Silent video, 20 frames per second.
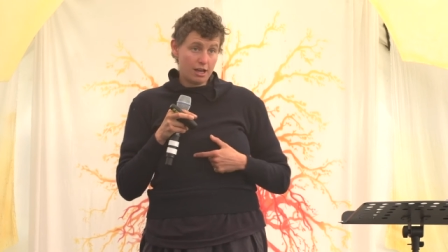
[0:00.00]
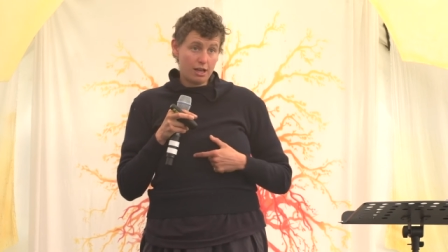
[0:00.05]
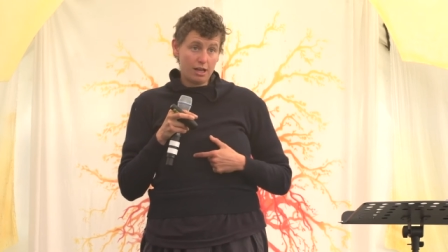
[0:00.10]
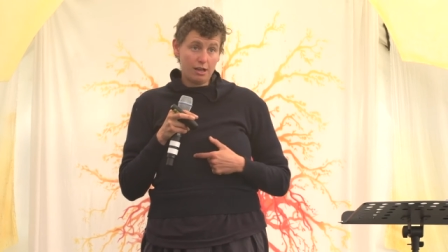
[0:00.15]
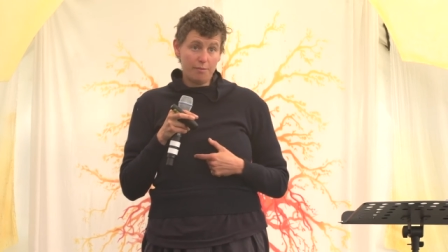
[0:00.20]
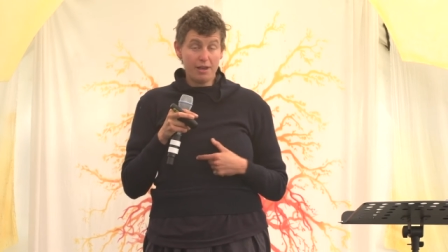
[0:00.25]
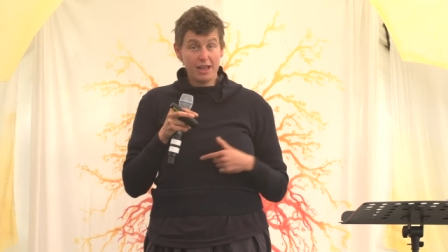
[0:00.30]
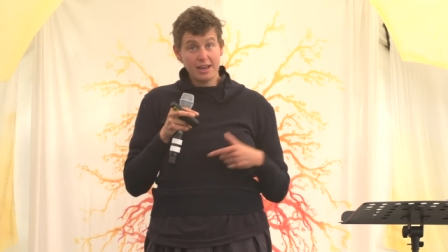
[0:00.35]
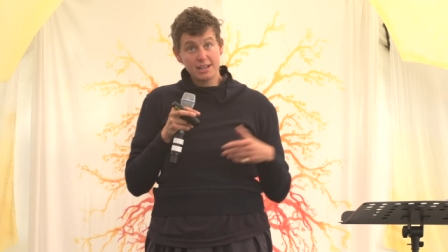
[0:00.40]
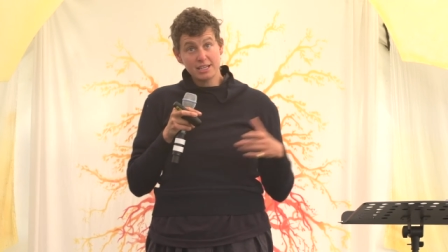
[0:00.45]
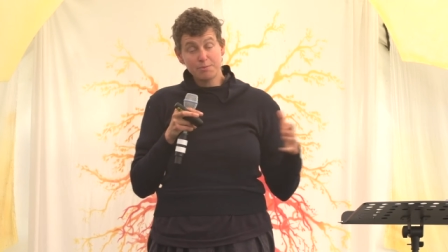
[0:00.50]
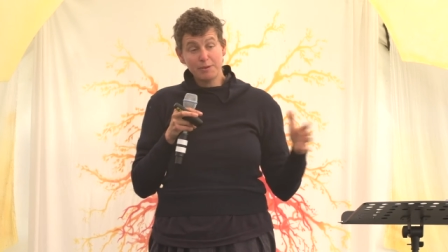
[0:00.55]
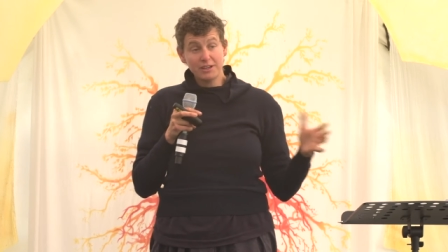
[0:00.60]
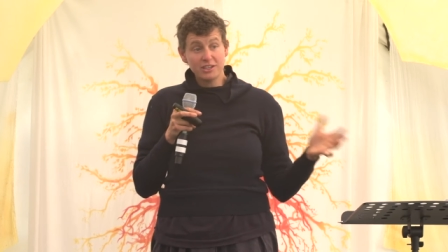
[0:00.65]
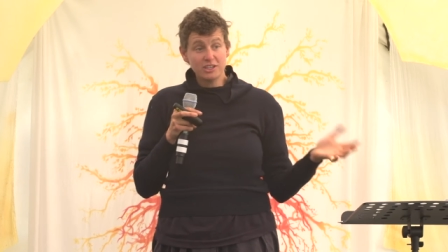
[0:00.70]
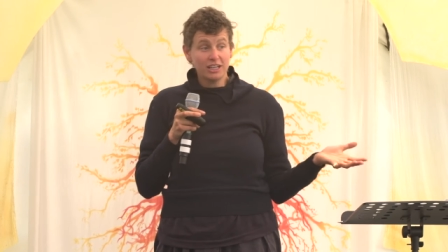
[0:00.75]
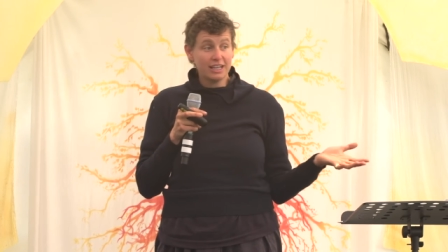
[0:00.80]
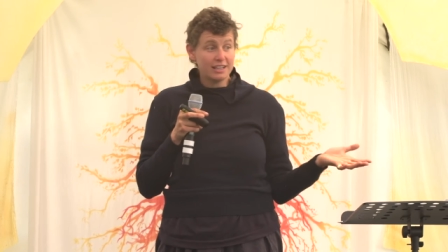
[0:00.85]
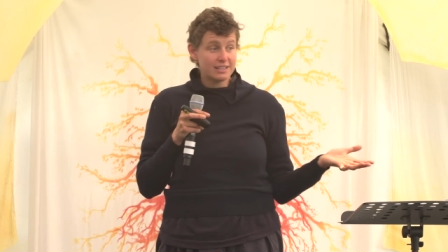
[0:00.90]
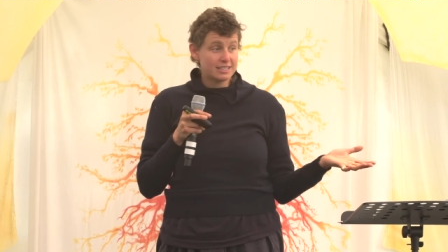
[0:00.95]
Um, and
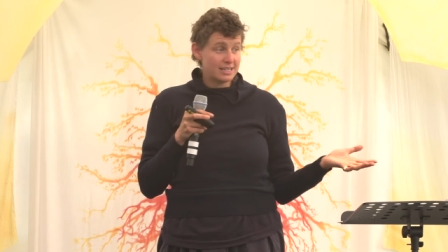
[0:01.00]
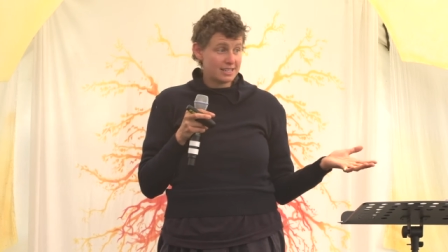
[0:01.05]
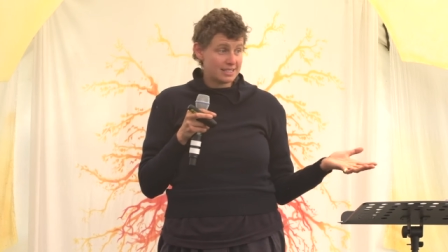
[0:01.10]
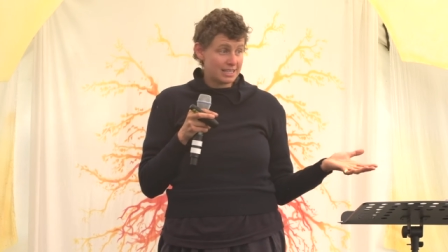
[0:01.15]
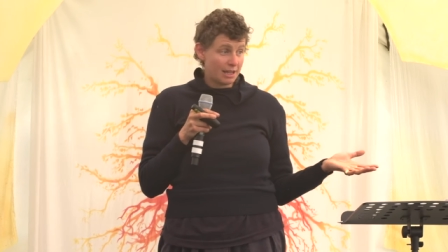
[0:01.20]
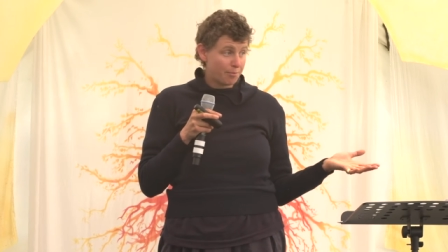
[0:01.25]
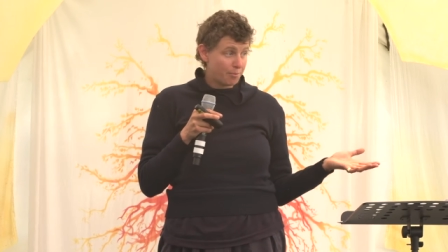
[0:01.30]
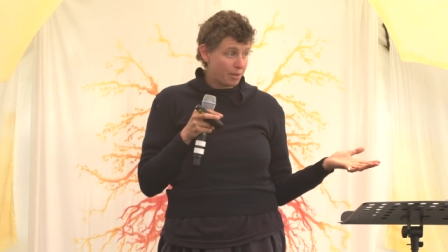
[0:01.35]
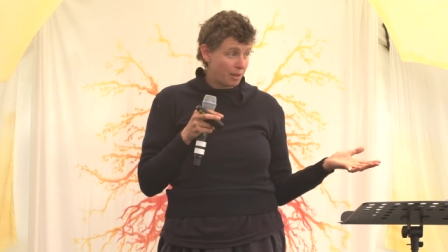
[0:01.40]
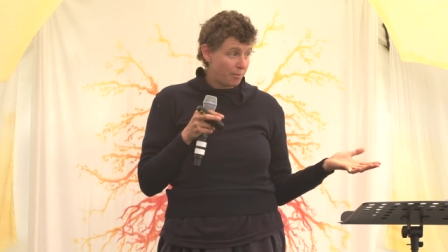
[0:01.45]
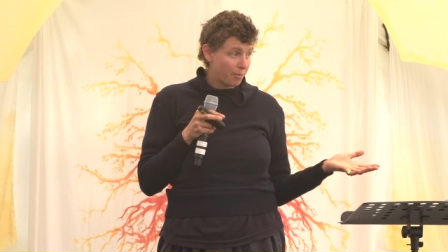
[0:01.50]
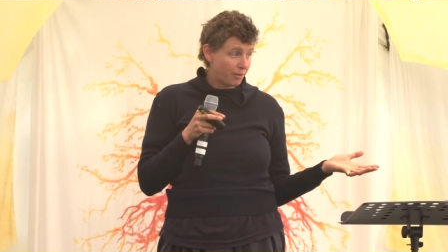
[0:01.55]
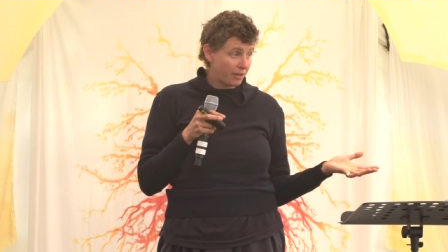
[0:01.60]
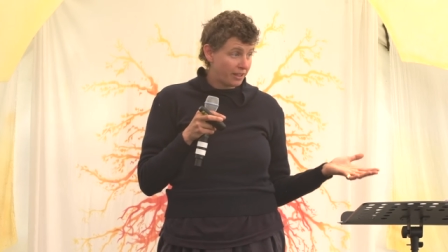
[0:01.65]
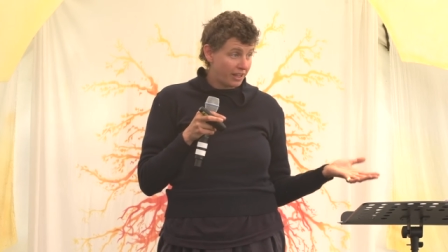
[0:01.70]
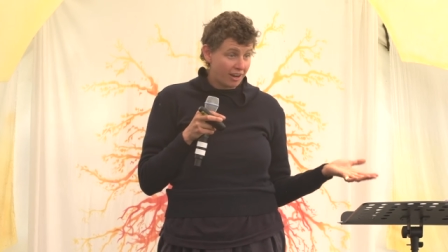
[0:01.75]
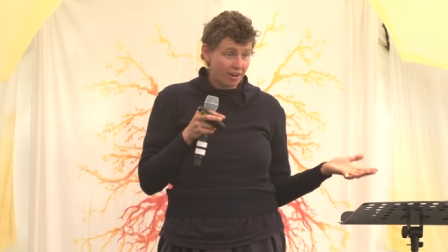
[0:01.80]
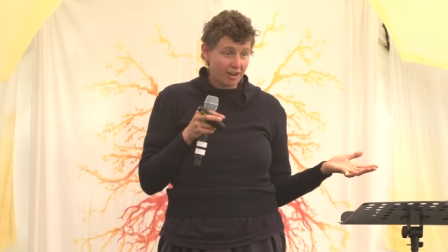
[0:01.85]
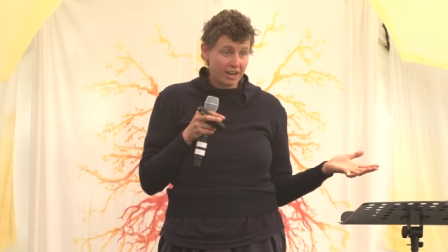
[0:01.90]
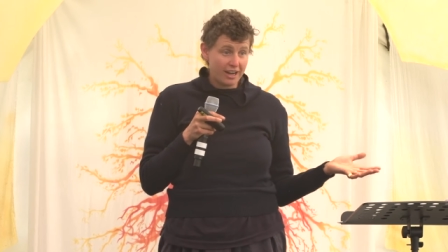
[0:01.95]
especially since some people
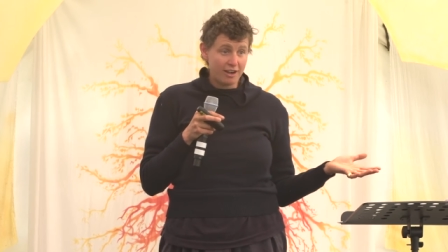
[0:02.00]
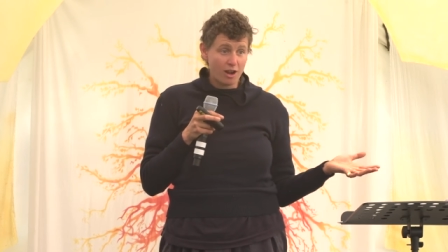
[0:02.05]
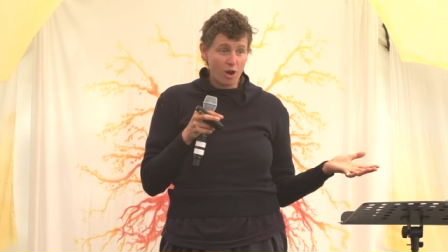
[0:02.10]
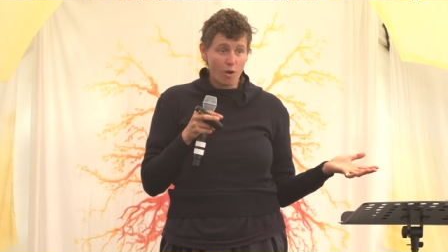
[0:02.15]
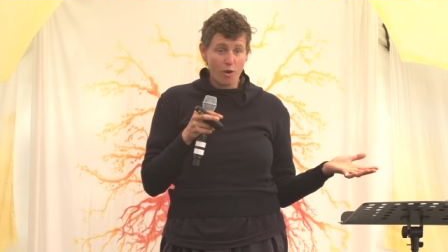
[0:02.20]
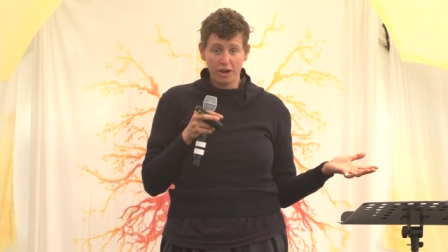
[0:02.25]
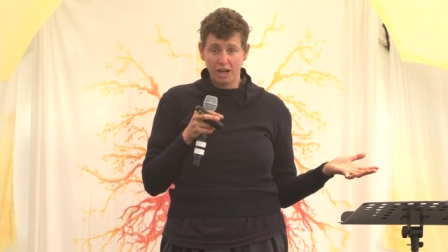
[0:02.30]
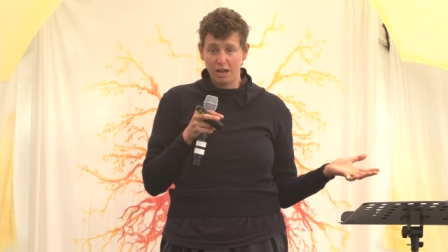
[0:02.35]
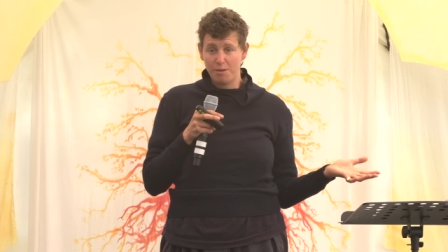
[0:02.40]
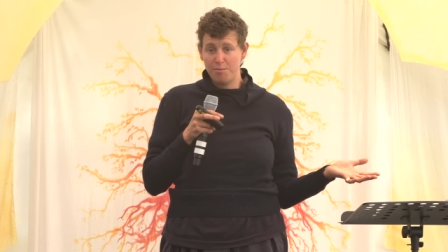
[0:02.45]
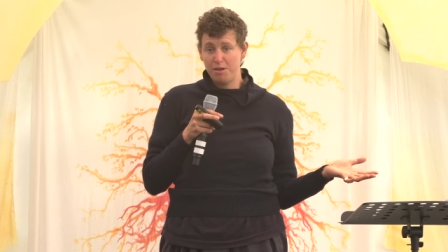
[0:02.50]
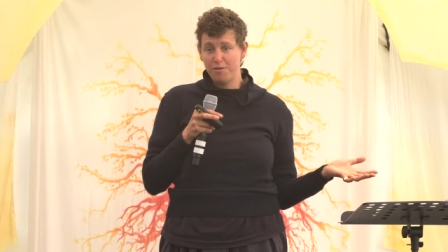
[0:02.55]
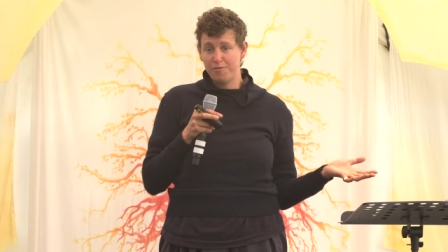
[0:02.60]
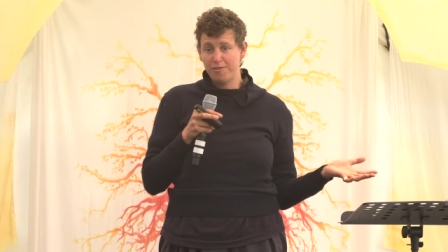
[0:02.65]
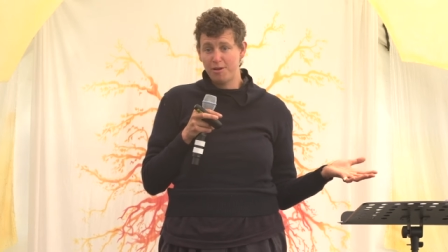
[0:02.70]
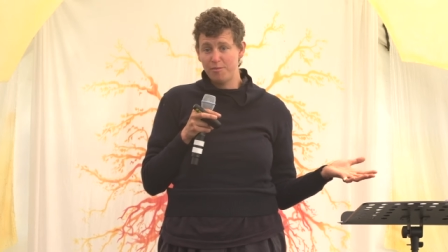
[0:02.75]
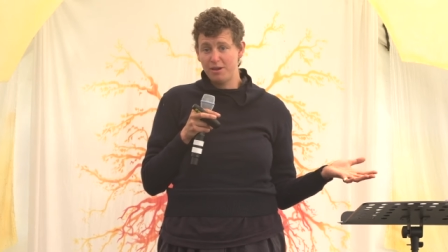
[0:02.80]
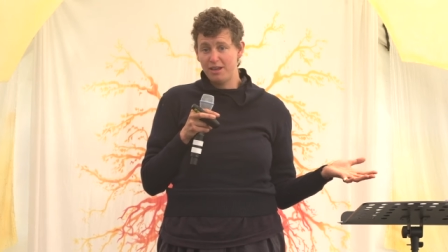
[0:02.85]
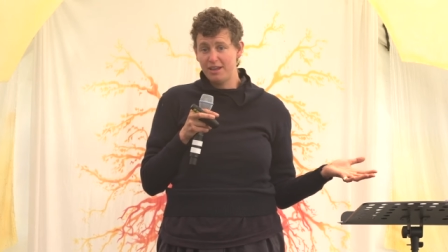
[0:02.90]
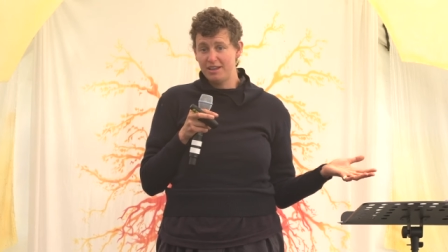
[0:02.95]
here I know are coming
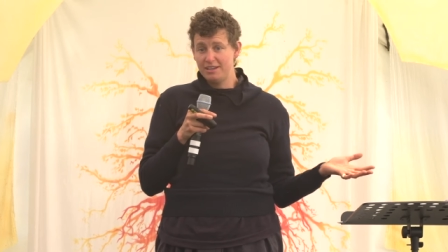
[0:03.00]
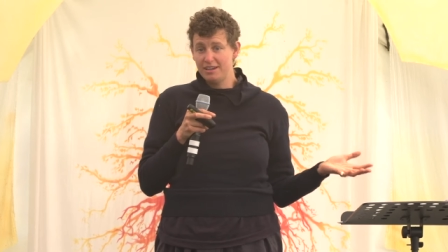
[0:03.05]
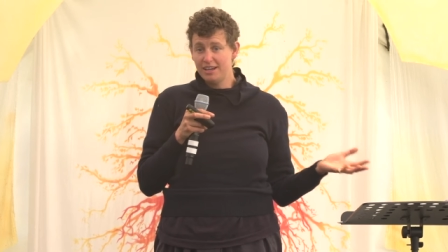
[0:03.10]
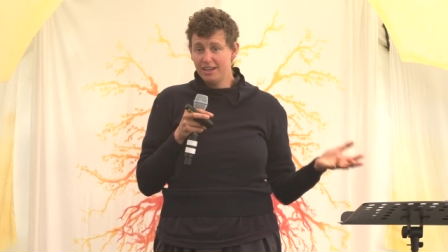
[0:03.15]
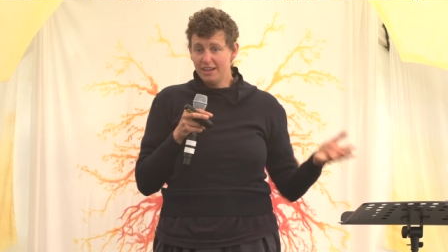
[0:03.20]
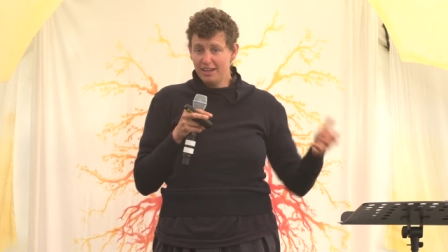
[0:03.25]
from a